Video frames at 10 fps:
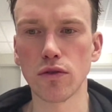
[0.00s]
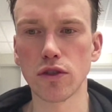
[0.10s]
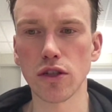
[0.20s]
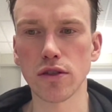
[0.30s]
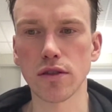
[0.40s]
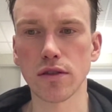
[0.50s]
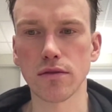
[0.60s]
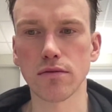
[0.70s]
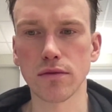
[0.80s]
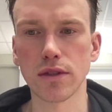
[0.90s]
you
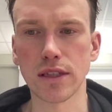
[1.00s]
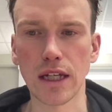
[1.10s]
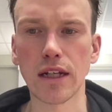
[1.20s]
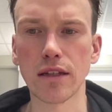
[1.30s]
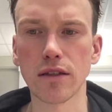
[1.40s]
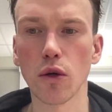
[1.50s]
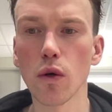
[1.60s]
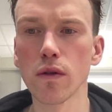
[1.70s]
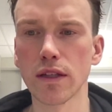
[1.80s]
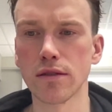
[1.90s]
just setting the
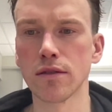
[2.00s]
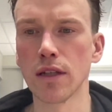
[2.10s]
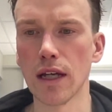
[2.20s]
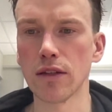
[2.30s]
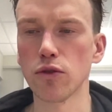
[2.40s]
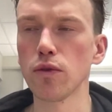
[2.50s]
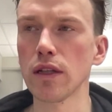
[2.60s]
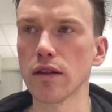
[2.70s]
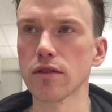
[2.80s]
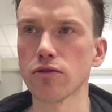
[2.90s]
goal and
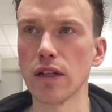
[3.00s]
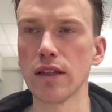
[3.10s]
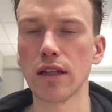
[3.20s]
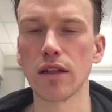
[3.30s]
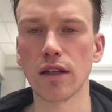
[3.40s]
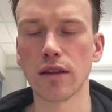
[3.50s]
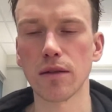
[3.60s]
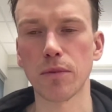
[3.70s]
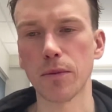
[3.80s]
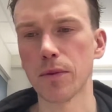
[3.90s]
doing the training and
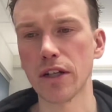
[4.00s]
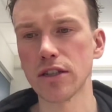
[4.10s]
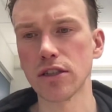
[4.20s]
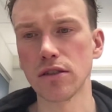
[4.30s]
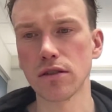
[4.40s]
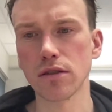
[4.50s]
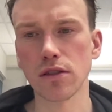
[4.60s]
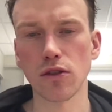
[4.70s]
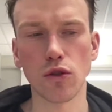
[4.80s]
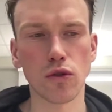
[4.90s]
the
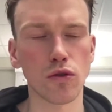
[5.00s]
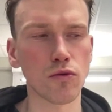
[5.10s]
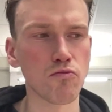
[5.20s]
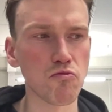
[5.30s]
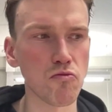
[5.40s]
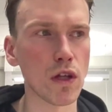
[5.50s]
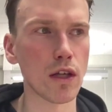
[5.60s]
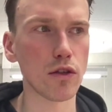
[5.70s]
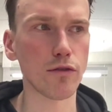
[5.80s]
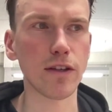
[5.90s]
preparations you
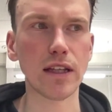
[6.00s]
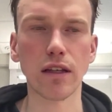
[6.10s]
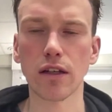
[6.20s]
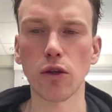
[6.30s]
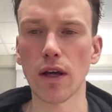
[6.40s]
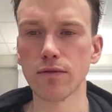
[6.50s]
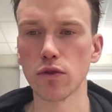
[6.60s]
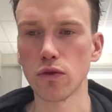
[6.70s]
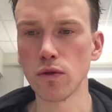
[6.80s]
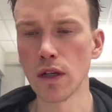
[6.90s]
feel like you have
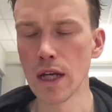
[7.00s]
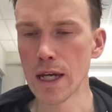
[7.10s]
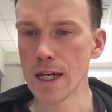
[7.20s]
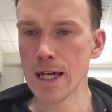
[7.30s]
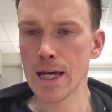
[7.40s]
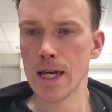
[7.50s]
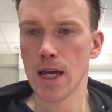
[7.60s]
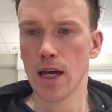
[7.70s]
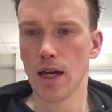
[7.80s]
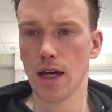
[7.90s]
to do.
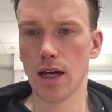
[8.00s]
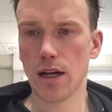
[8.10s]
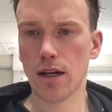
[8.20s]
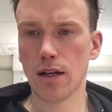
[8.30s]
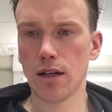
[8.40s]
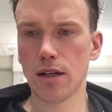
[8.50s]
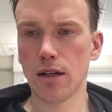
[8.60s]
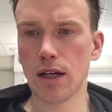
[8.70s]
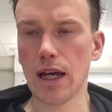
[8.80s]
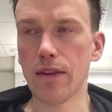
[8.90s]

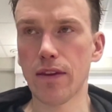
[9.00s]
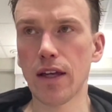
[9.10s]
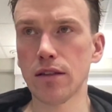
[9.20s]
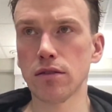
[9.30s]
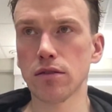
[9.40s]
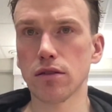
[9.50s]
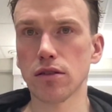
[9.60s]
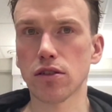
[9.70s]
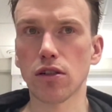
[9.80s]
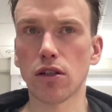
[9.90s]
And then
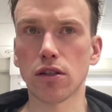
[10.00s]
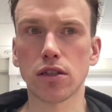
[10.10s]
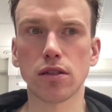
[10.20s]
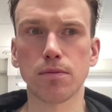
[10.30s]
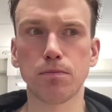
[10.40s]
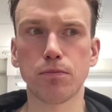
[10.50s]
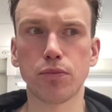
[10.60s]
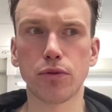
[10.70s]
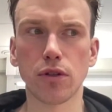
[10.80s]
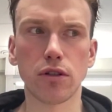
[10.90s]
start
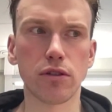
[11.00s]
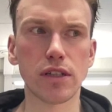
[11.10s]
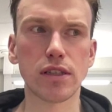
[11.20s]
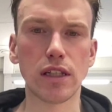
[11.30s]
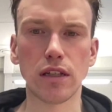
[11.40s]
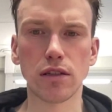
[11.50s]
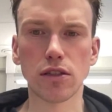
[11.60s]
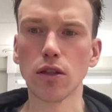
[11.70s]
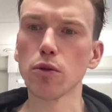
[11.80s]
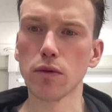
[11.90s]
progressing
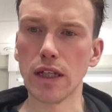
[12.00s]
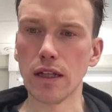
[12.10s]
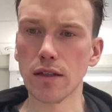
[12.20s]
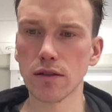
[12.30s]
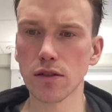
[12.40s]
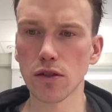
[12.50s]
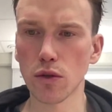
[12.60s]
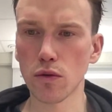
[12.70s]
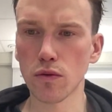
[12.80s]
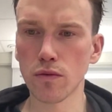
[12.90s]
slowly.
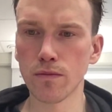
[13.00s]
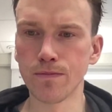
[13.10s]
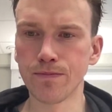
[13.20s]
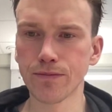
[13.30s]
So